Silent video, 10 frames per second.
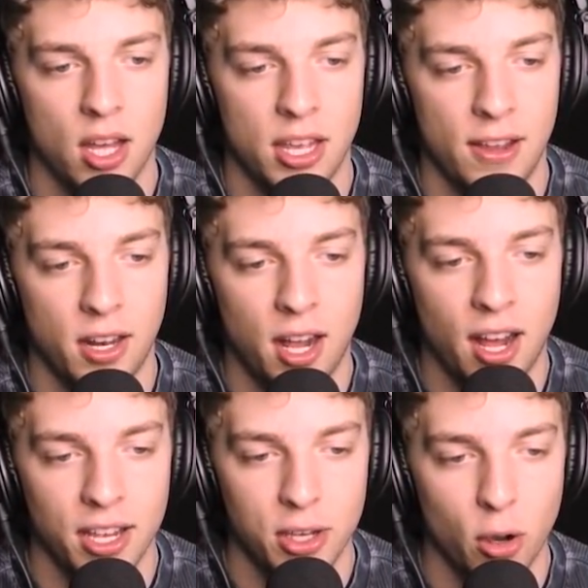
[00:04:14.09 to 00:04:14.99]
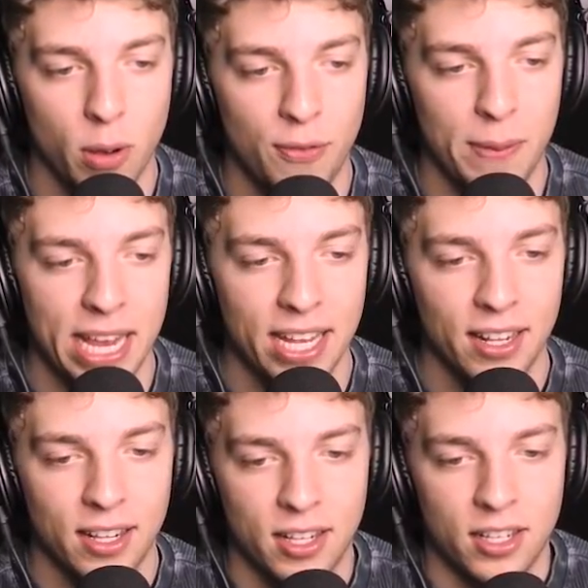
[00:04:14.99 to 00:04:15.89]
Uh, it, I actually you're with
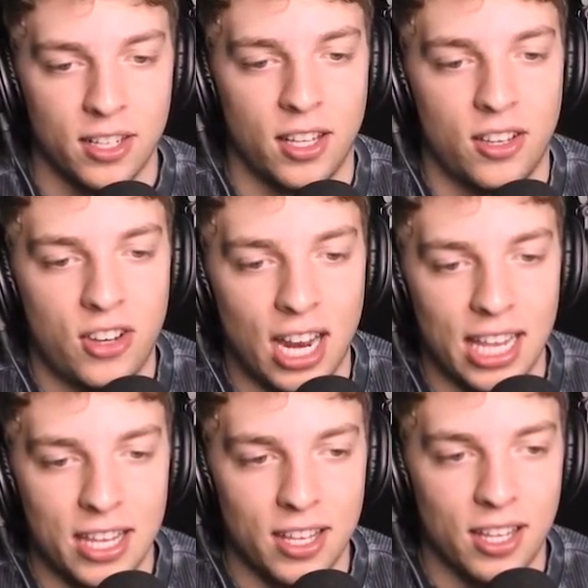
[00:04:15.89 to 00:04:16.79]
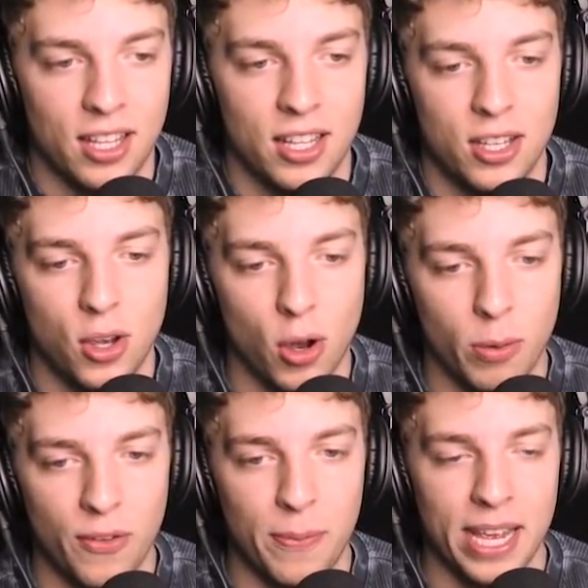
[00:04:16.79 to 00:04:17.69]
donated me. some anonymous Jelly. money. Josh you're
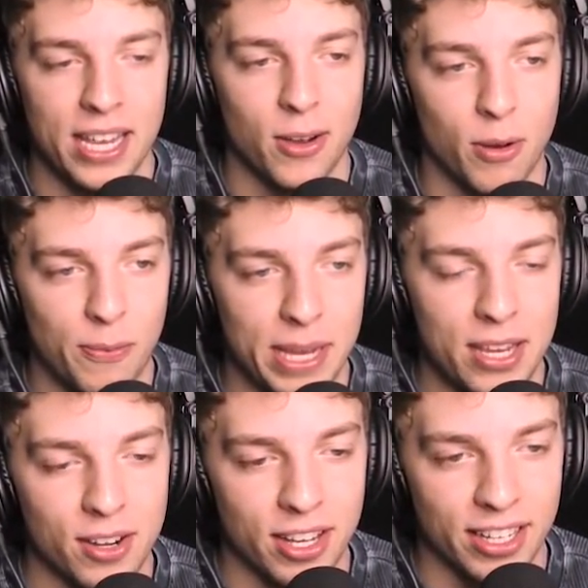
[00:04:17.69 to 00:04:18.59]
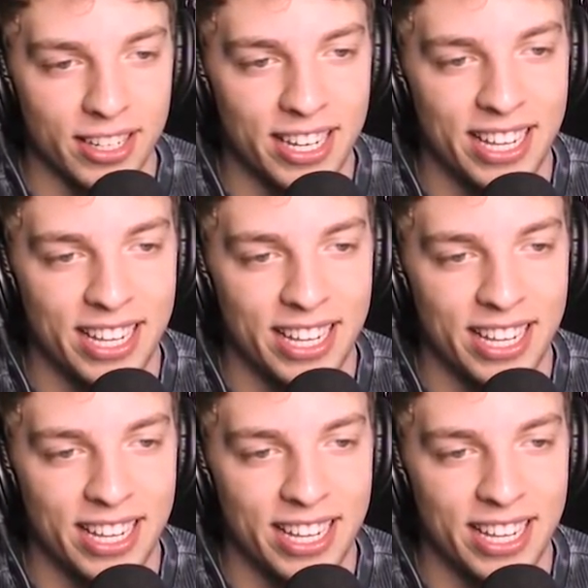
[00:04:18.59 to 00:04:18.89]
Ryan. with me. You're with me. You're good.